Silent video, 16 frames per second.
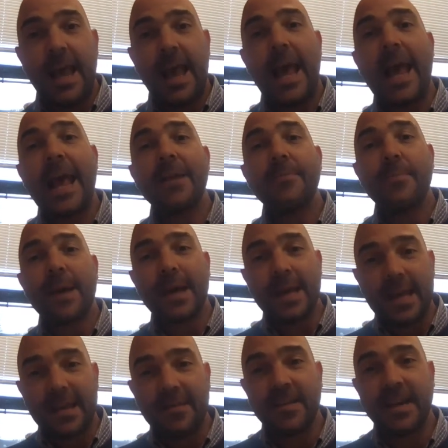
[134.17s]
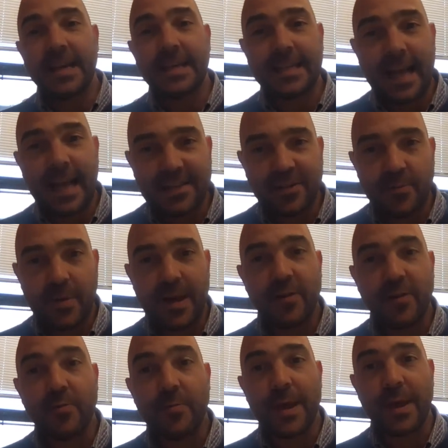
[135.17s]
and may even
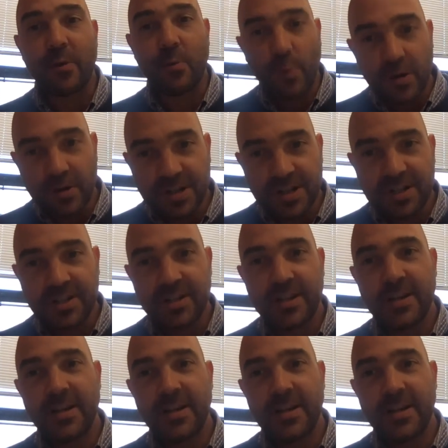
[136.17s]
exacerbate or make worse